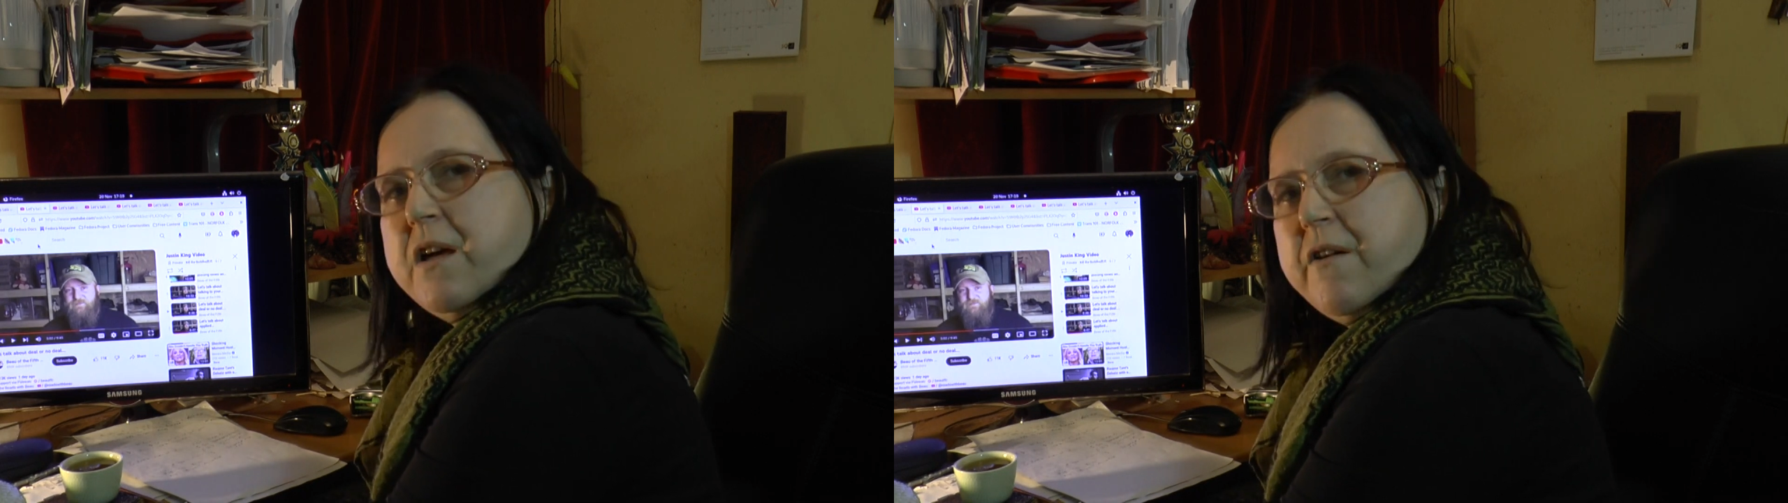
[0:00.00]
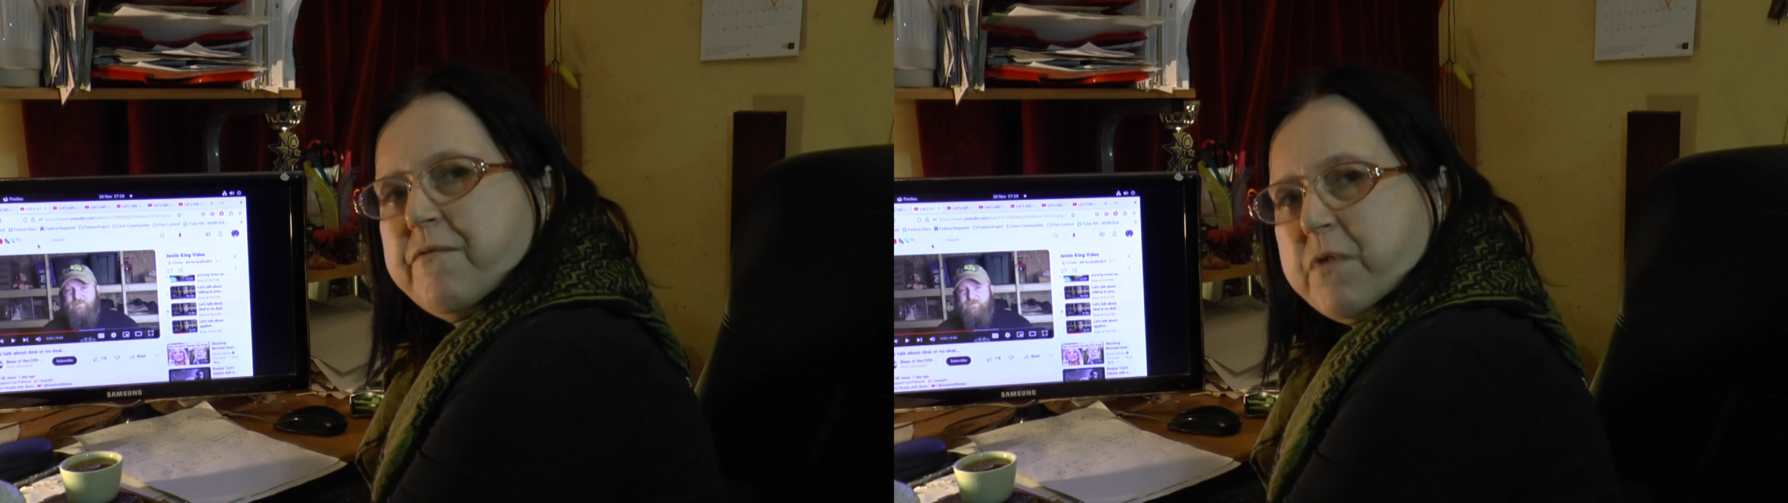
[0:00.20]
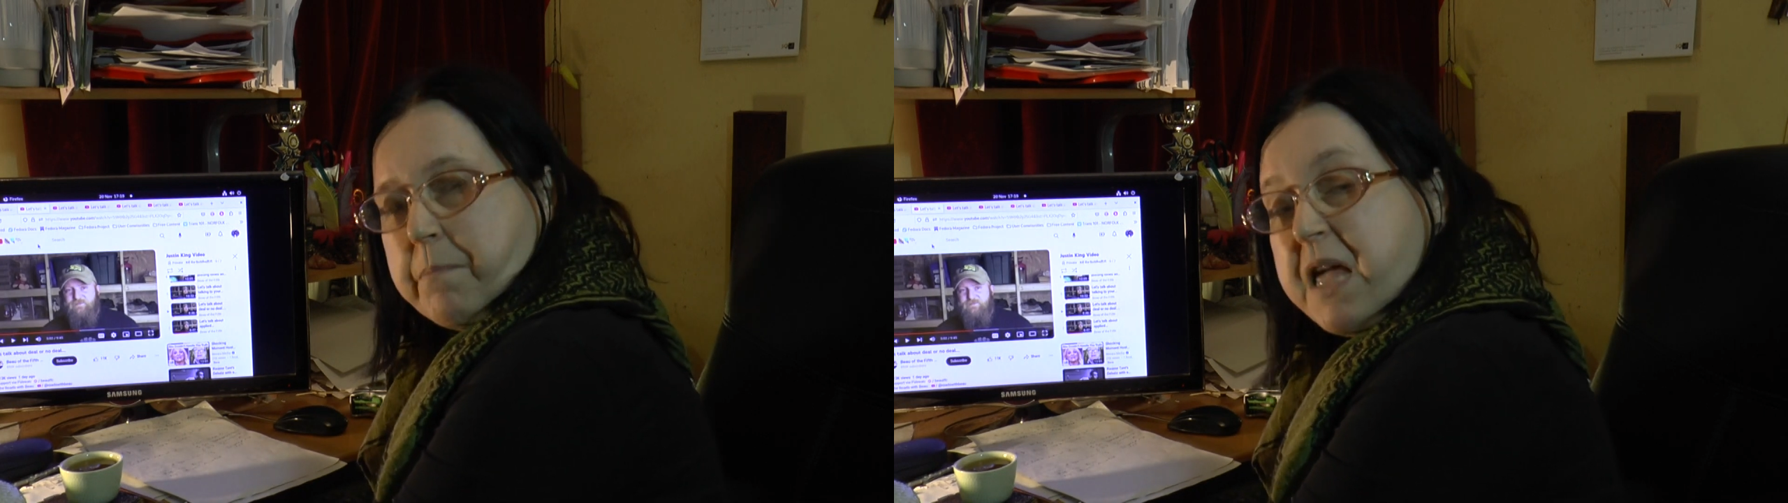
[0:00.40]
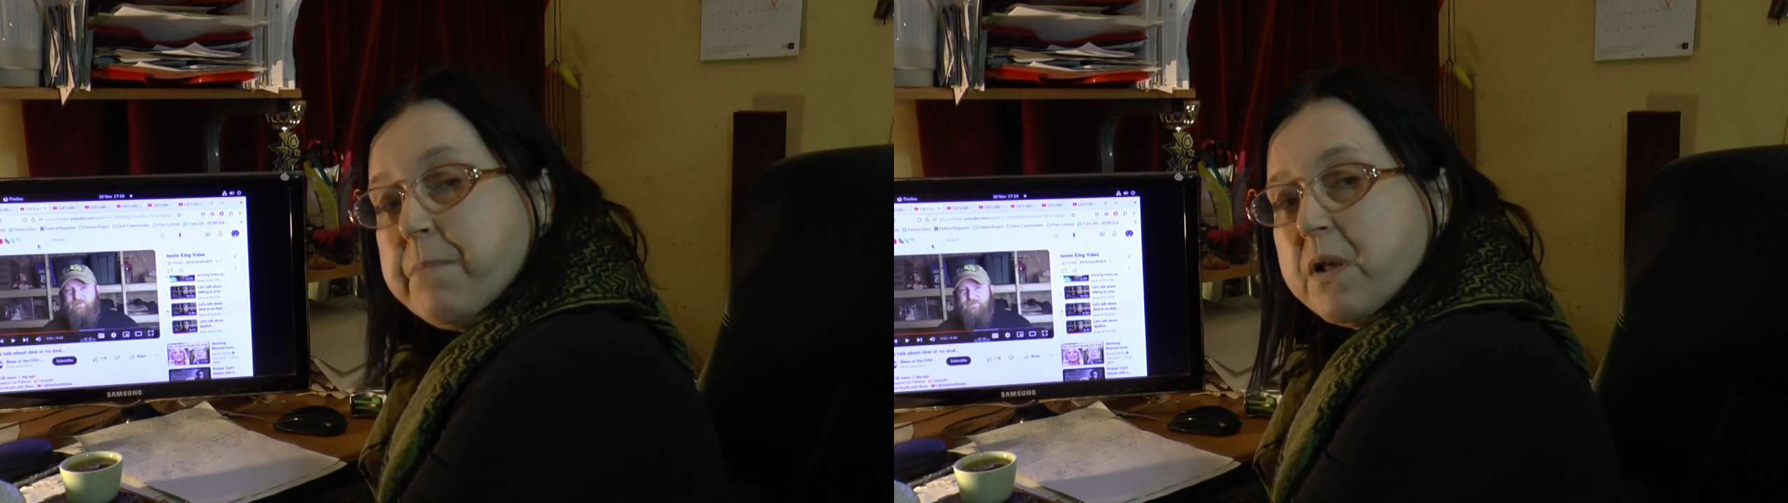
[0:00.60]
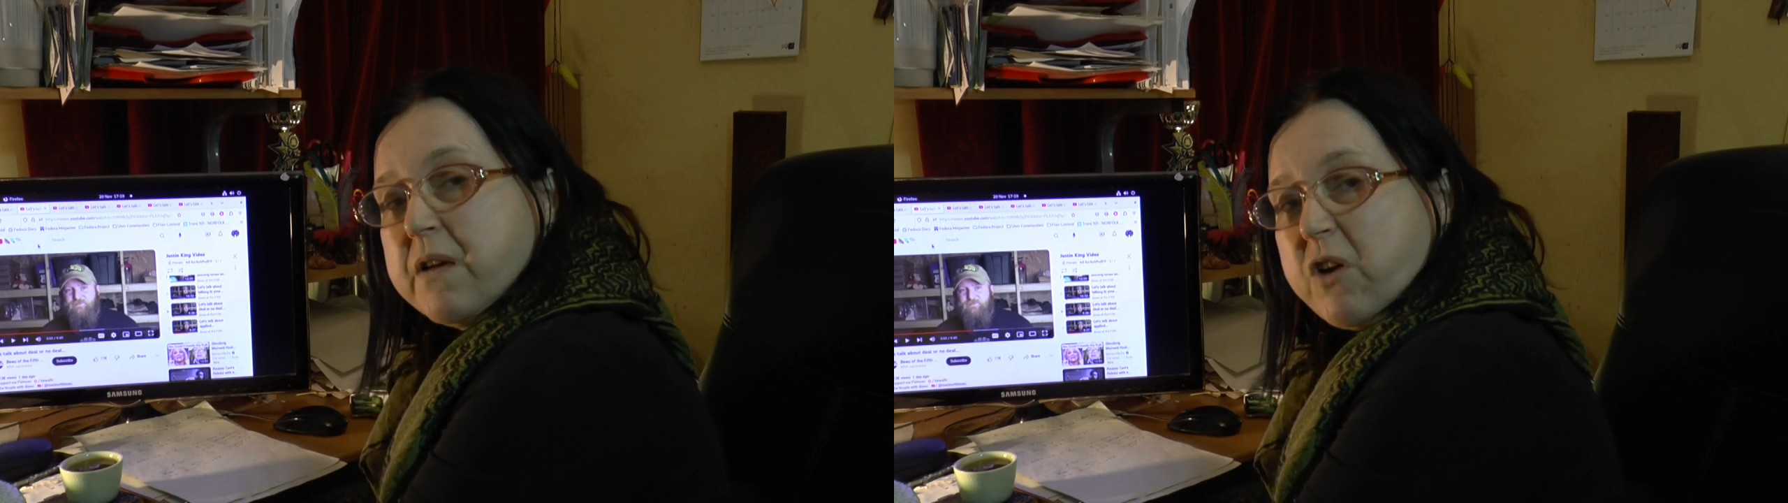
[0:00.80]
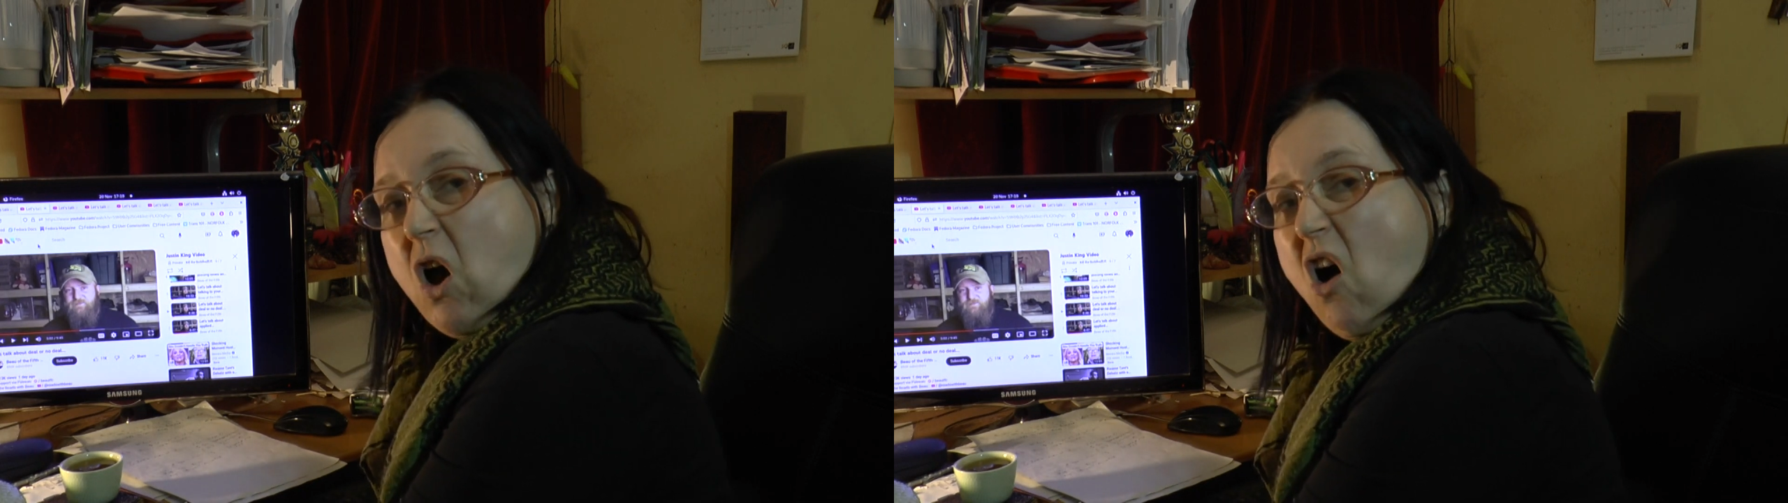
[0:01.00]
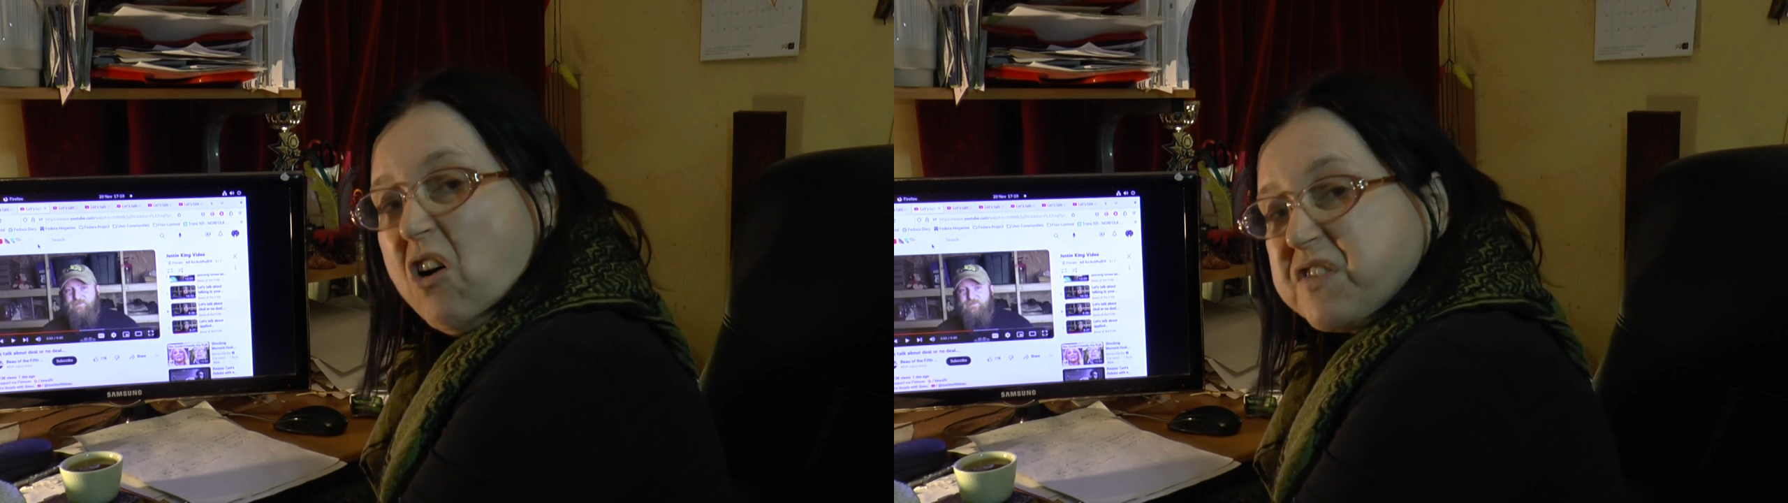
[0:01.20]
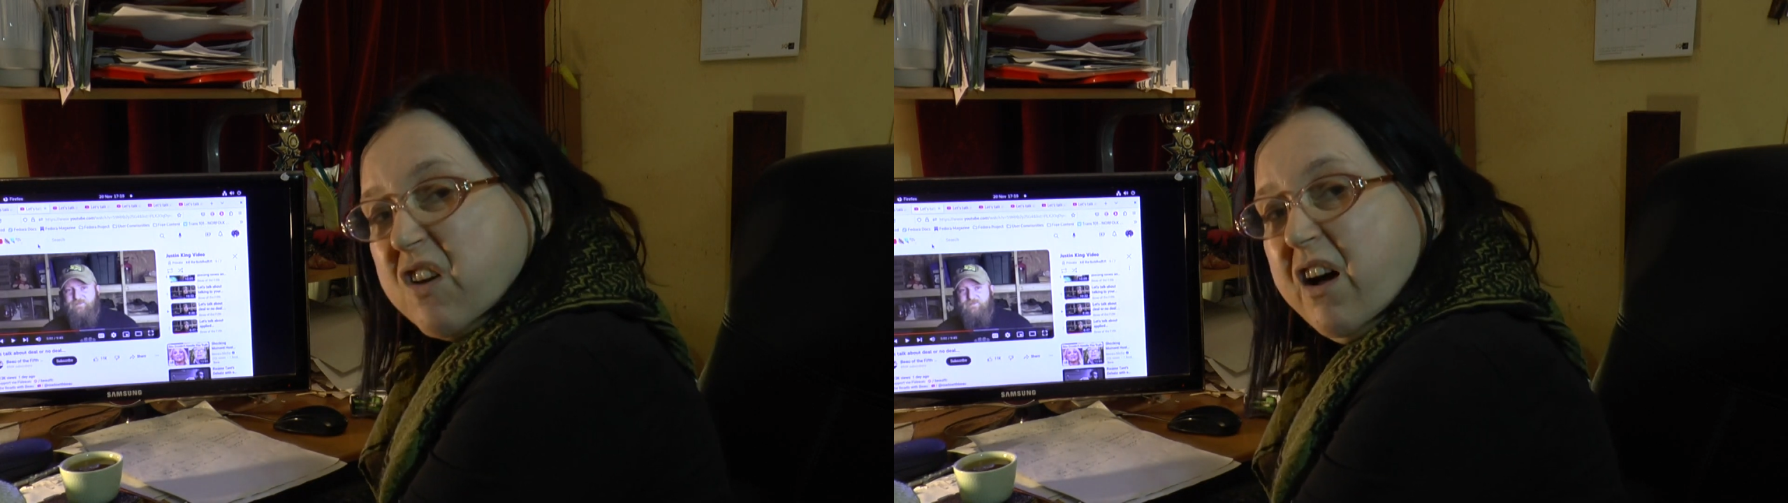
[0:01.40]
of the people of
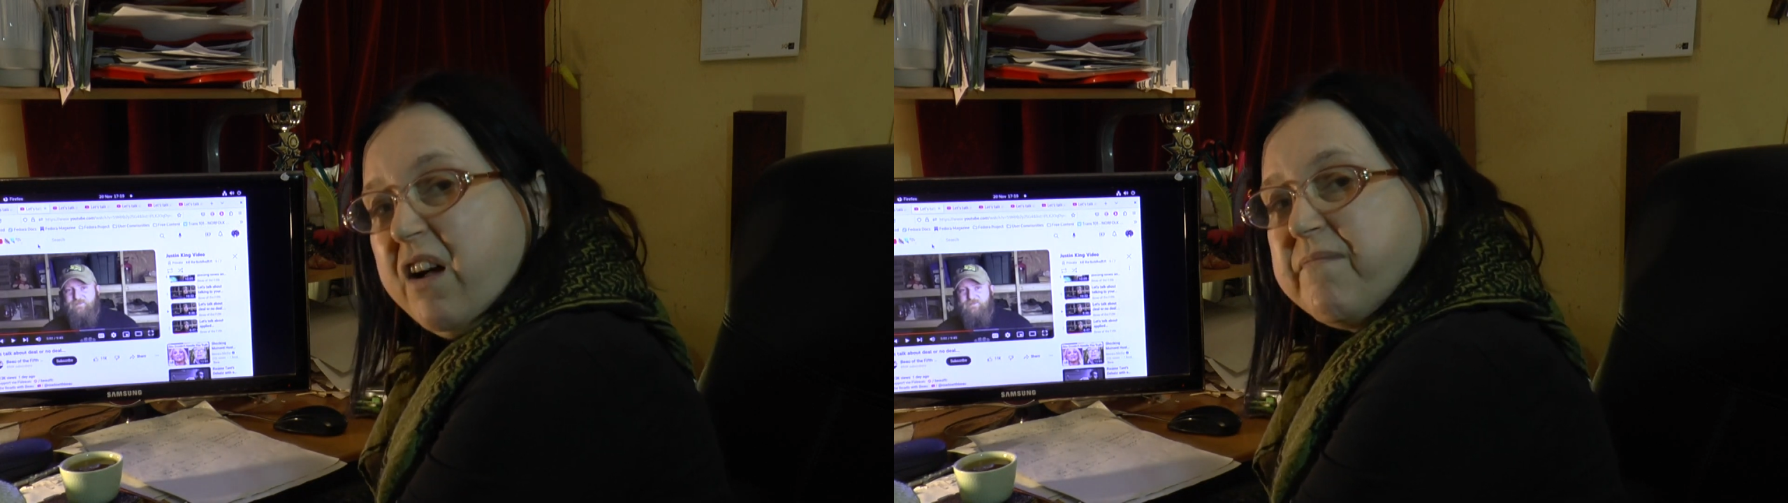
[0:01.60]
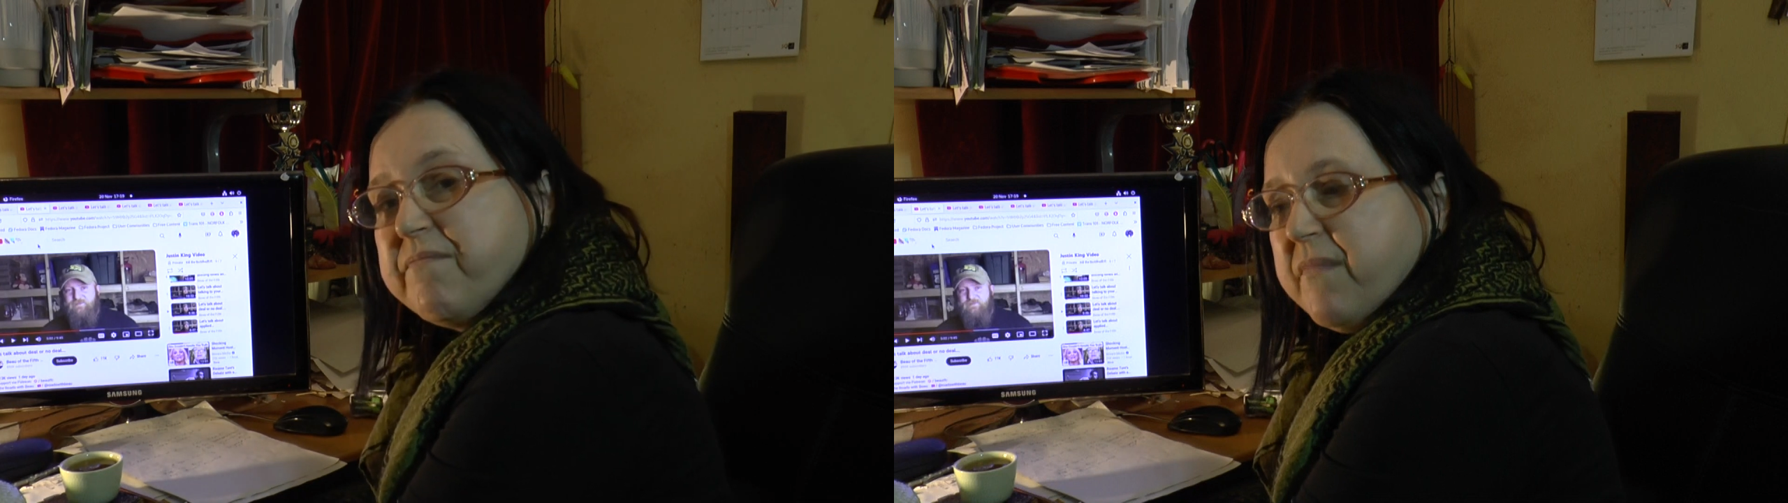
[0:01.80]
Gaza